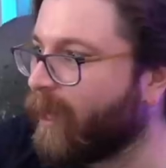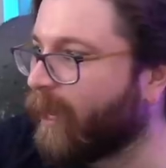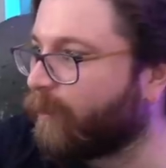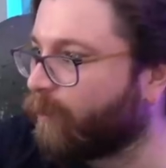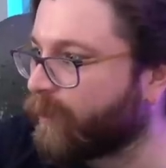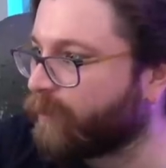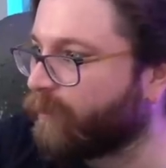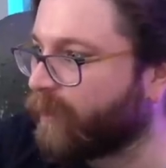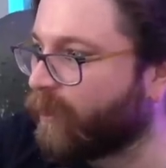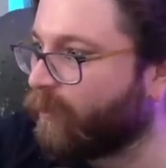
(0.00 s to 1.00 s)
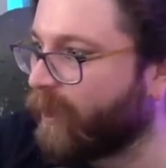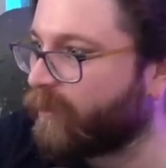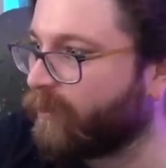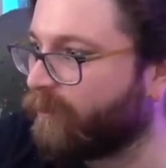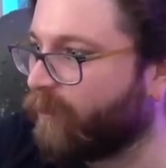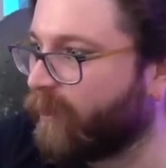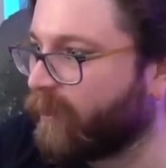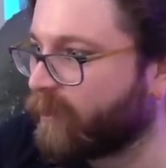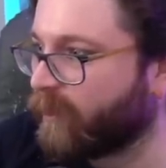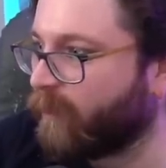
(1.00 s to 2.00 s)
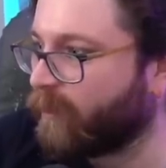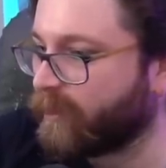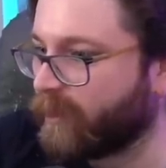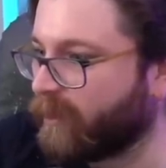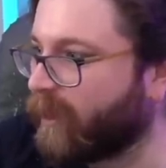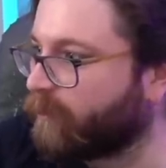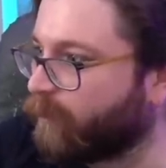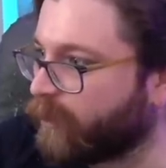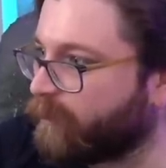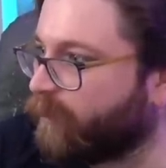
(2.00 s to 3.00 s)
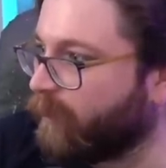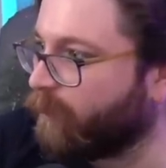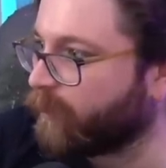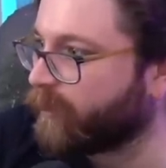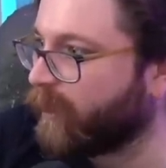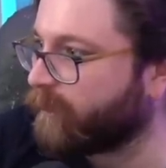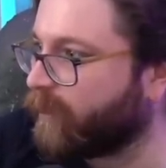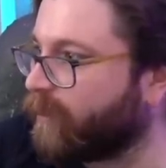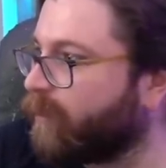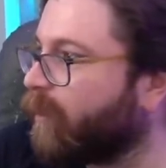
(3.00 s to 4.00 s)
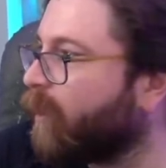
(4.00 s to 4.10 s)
and there wasn't really a way to avoid it, so they were just like, yeah, we'll just bring more slaves then.